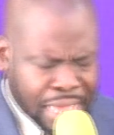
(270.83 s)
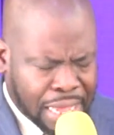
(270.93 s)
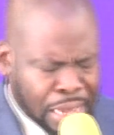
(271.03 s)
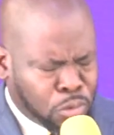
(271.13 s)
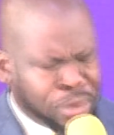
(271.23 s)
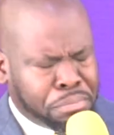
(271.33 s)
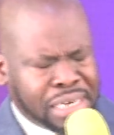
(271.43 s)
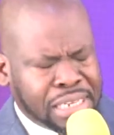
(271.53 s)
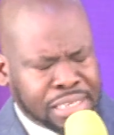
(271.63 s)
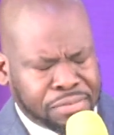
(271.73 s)
And we
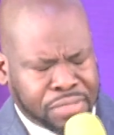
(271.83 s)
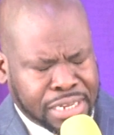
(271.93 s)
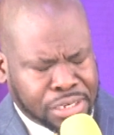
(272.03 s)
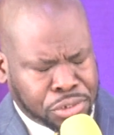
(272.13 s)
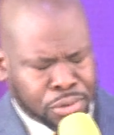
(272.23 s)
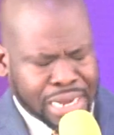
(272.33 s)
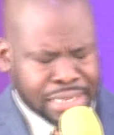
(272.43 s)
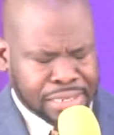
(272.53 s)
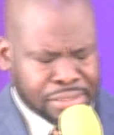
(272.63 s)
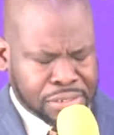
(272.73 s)
believe that you are
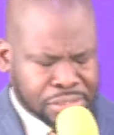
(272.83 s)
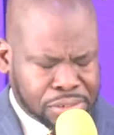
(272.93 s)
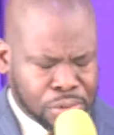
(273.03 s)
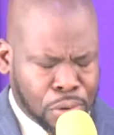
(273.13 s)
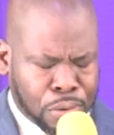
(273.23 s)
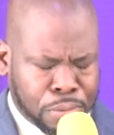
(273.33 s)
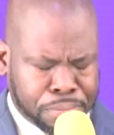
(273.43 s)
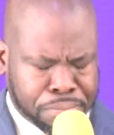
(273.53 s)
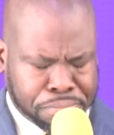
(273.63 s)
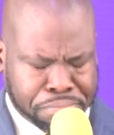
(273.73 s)
in this home.